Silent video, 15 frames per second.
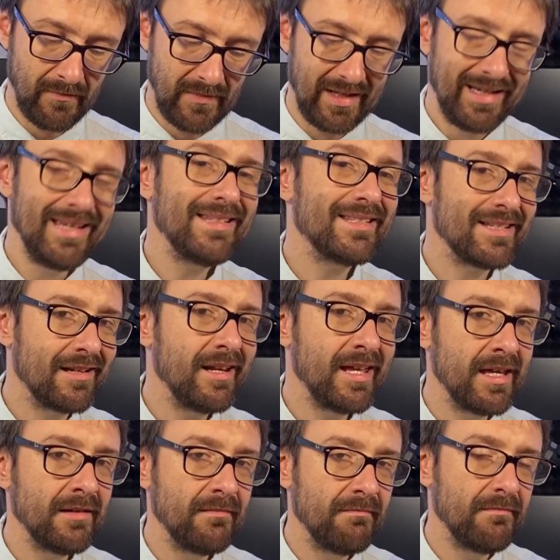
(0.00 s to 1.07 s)
It's
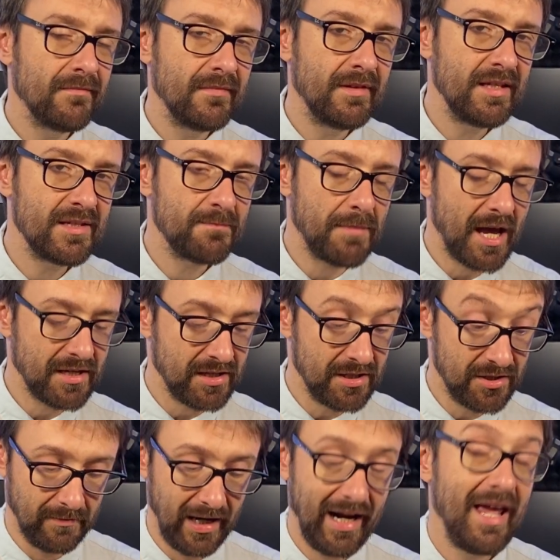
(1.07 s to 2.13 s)
clean, this passage,
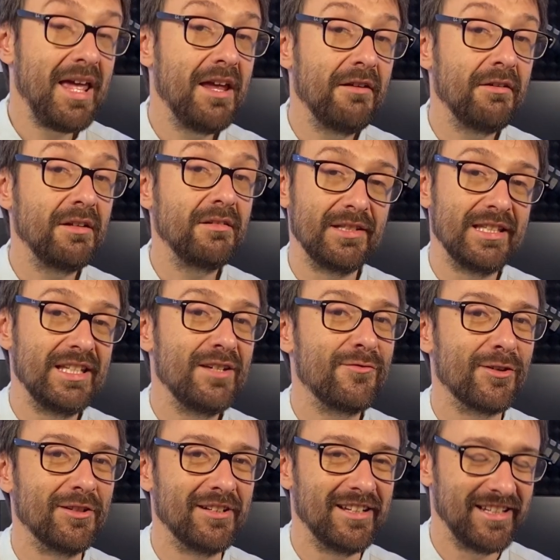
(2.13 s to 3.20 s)
but I hear it
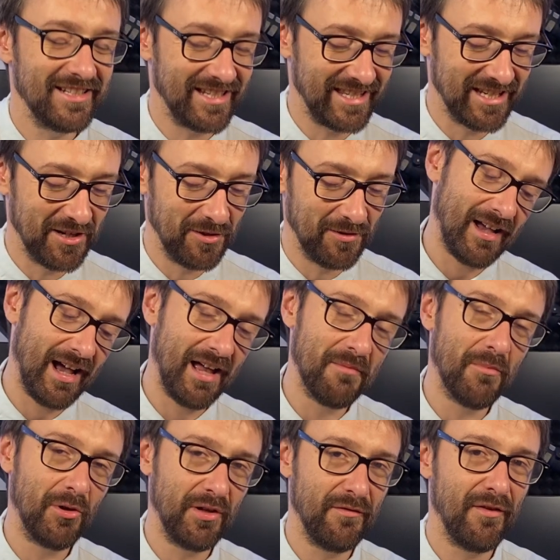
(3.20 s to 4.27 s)
differently, so I
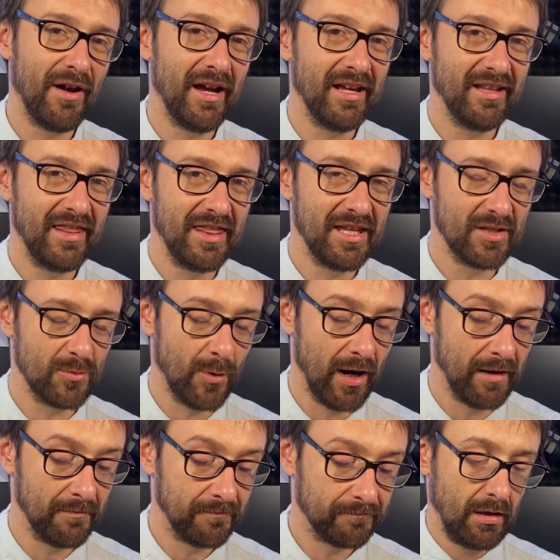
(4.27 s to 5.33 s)
modify this one.
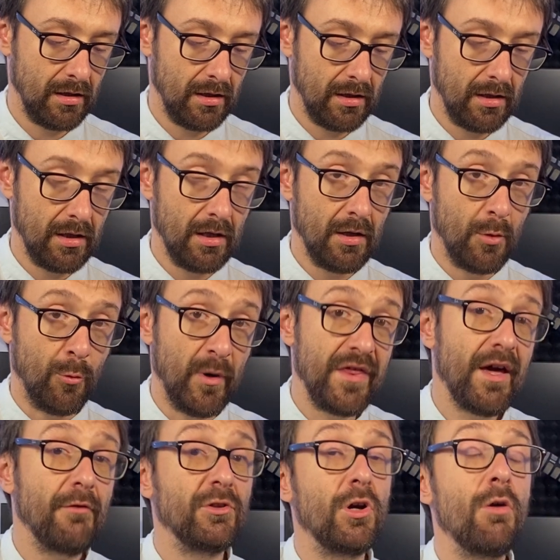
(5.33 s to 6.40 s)

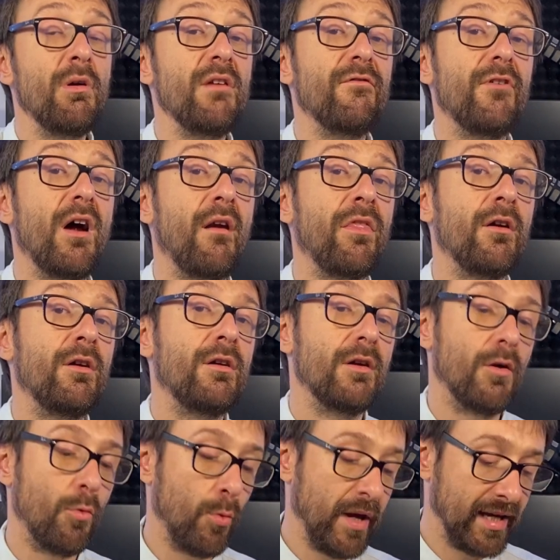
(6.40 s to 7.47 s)
Without going further,
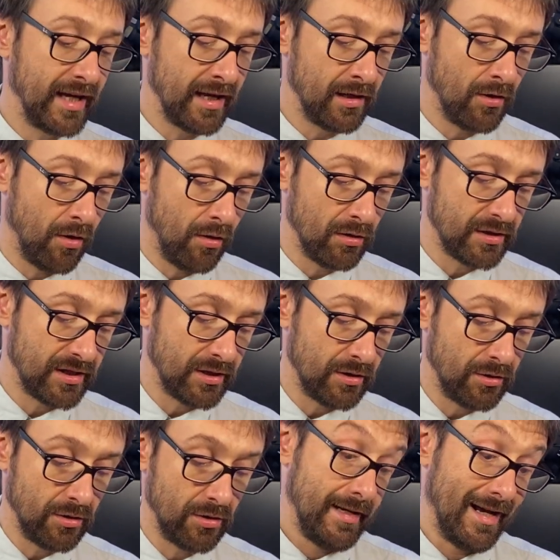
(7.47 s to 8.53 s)
we can
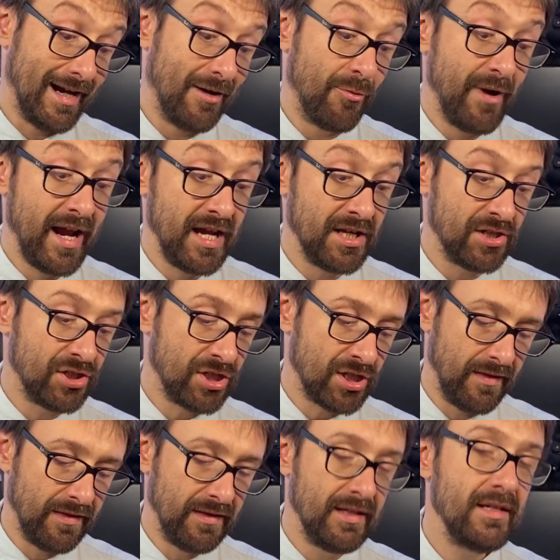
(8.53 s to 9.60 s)
also arrange
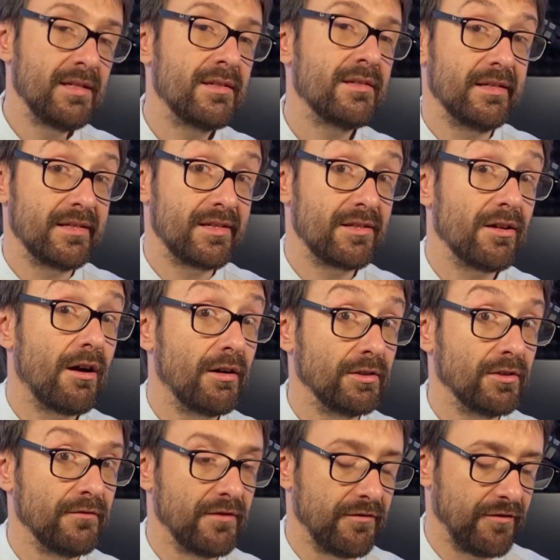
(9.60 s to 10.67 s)
this start
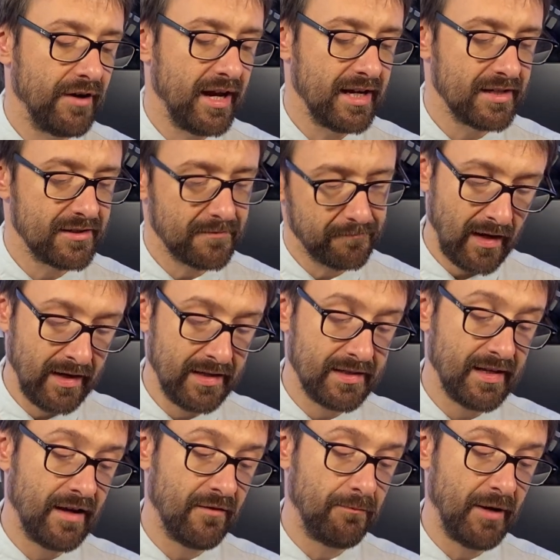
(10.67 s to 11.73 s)
of the phrase.
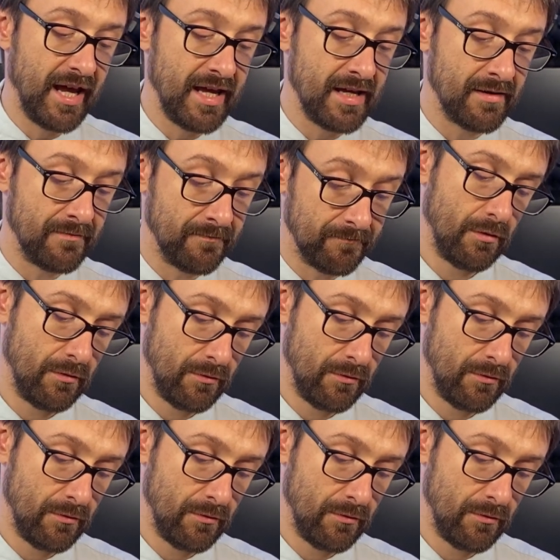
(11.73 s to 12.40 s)
Instead of playing,